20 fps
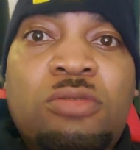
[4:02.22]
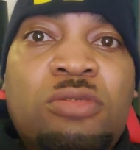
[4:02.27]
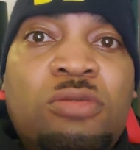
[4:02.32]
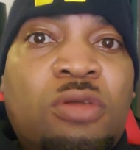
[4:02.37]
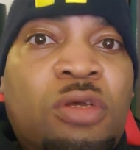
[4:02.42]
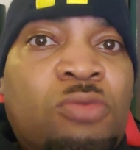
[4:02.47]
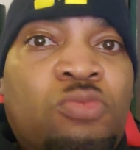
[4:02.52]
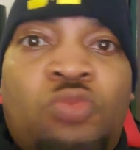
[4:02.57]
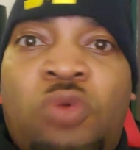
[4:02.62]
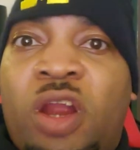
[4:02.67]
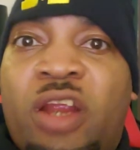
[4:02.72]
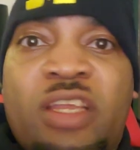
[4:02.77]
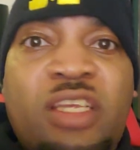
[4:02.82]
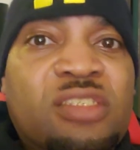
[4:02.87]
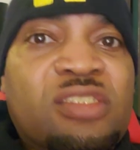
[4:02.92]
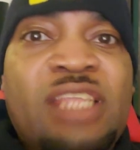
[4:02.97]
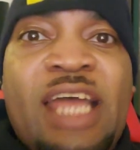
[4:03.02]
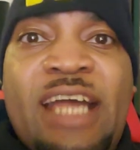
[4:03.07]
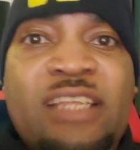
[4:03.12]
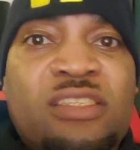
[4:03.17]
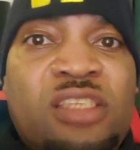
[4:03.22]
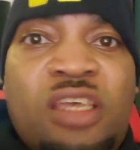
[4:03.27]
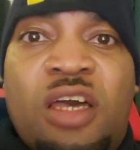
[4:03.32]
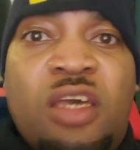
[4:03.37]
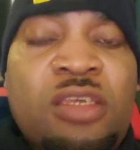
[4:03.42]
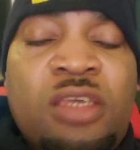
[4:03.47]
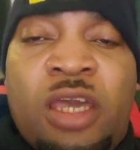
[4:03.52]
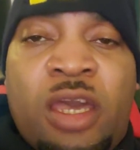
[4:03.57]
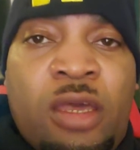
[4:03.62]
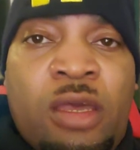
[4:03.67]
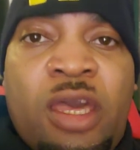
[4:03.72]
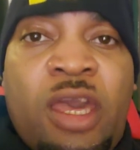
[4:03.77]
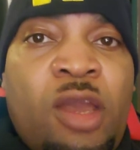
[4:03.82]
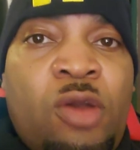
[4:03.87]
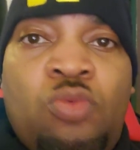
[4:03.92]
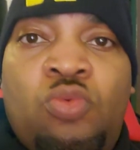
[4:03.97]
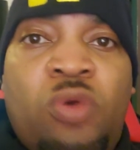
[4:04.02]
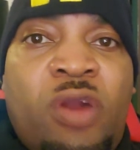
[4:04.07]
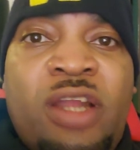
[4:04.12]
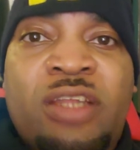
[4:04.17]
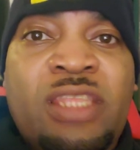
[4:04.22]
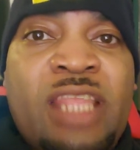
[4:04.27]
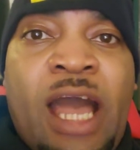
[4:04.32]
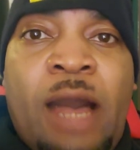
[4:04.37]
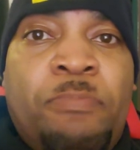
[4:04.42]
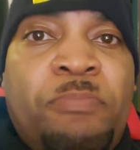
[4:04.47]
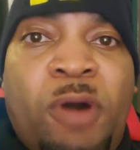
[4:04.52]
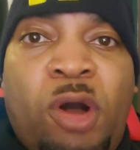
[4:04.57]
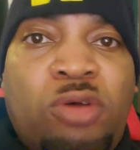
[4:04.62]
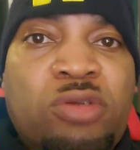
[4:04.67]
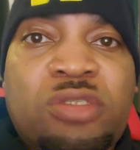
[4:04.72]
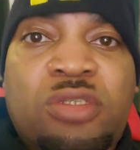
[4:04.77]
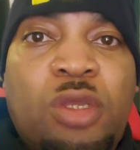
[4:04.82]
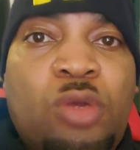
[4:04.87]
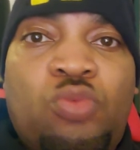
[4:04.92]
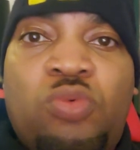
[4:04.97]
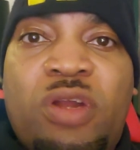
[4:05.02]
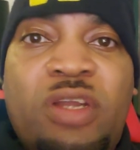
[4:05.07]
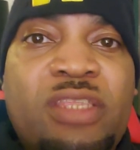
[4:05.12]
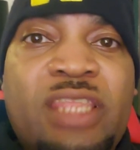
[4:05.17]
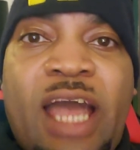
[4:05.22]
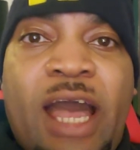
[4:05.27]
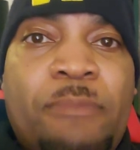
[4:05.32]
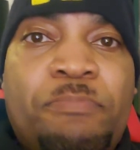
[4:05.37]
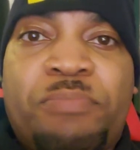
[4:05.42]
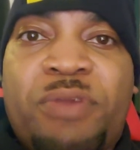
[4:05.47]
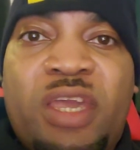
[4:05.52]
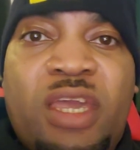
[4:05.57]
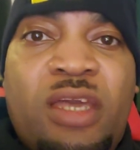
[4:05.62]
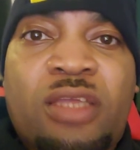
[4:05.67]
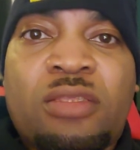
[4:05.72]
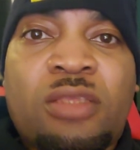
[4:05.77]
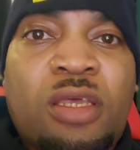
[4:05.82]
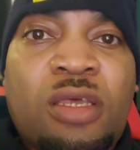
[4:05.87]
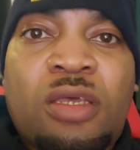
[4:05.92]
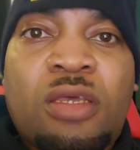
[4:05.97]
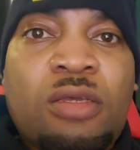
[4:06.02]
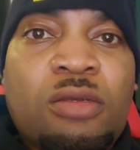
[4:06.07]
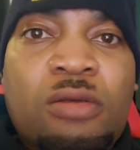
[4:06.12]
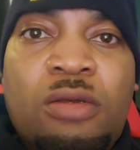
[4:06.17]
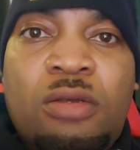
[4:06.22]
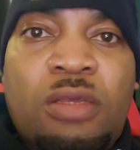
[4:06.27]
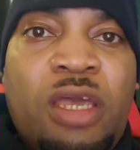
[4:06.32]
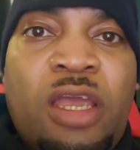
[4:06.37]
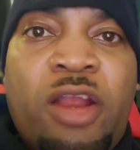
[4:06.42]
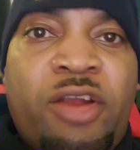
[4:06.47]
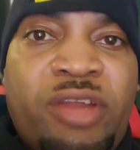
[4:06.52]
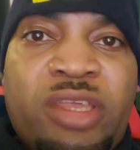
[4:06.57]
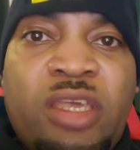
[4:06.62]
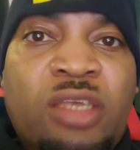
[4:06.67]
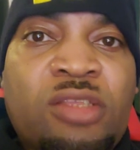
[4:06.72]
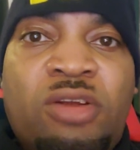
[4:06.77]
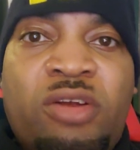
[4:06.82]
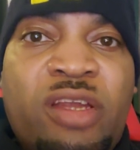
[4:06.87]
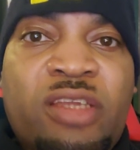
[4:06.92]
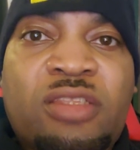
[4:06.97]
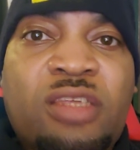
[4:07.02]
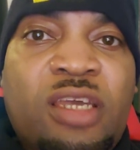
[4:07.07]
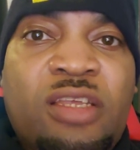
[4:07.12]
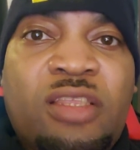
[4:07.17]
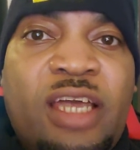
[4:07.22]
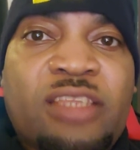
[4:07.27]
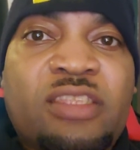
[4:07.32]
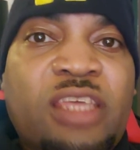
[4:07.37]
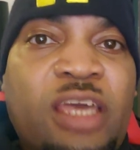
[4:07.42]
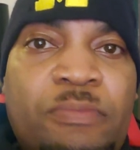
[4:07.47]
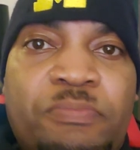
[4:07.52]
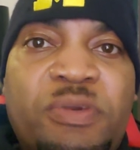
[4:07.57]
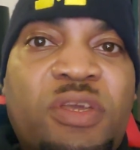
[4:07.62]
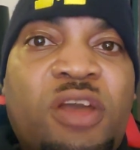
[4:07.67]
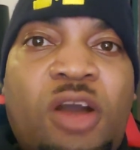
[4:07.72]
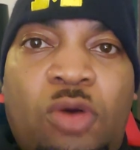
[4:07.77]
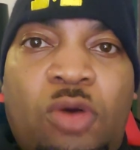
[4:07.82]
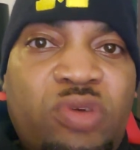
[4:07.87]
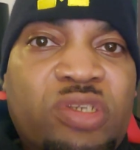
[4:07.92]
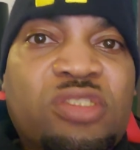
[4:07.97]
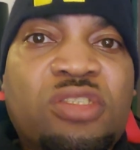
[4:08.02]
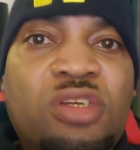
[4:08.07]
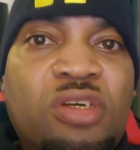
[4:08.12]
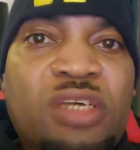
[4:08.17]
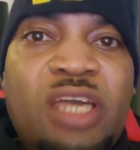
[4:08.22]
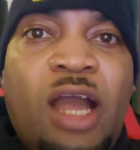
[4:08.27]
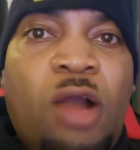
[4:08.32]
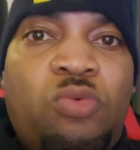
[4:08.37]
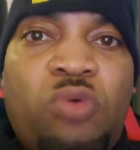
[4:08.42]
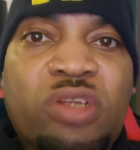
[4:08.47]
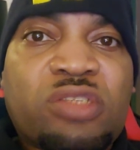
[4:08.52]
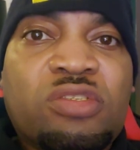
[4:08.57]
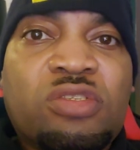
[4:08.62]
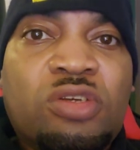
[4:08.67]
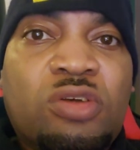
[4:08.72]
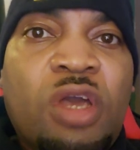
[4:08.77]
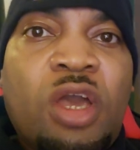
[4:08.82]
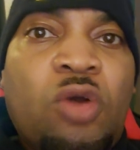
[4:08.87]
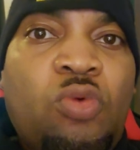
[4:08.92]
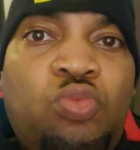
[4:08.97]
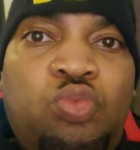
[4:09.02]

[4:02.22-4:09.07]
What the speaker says: The work is not done yet, and we're not boasting. We're not being arrogant or anything like that because we still got work to do.